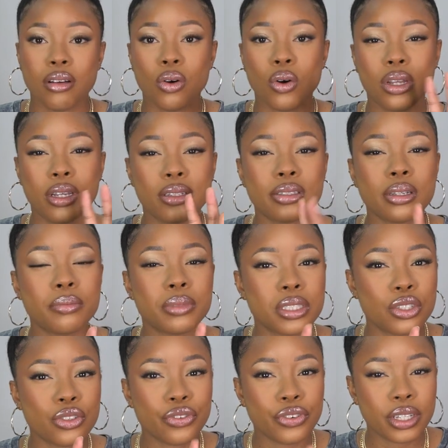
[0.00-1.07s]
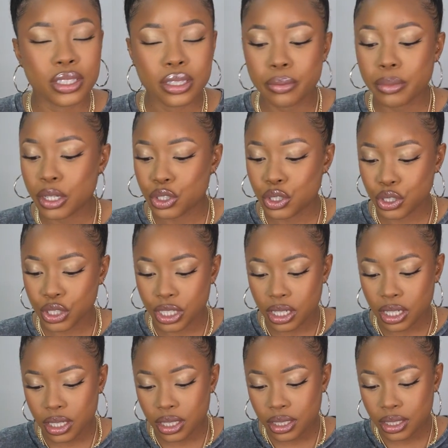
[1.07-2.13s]
Or there's something she failed to
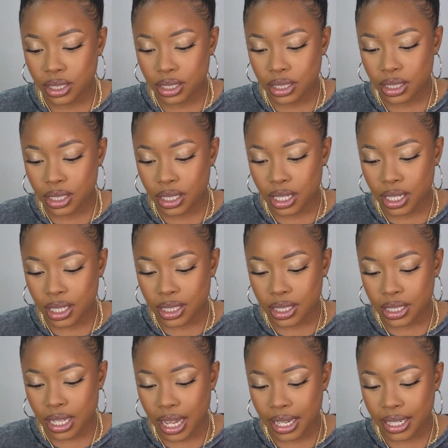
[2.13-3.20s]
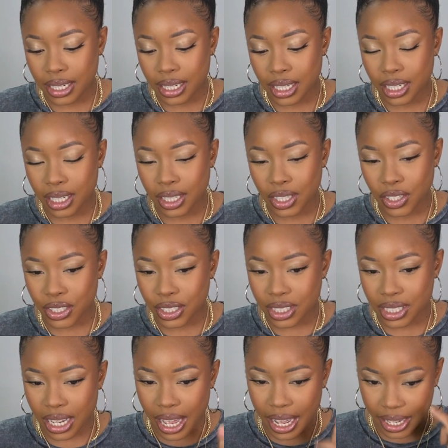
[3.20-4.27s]
mention is that it looks
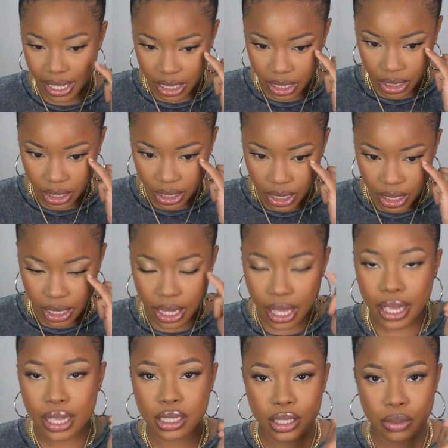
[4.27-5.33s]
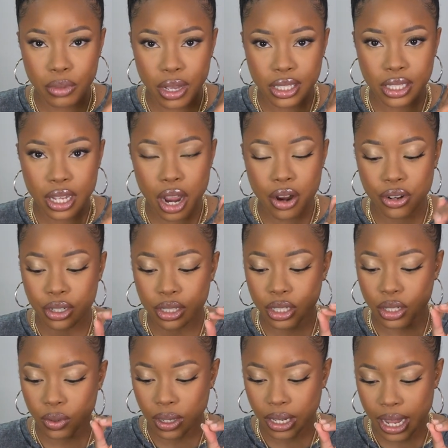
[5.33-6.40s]
like there is mascara on the
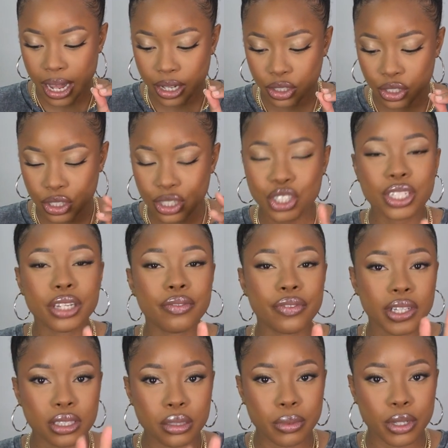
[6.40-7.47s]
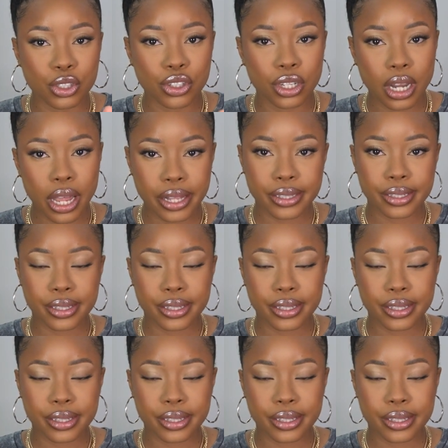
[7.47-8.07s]
lower lash. She didn't fail to mention that.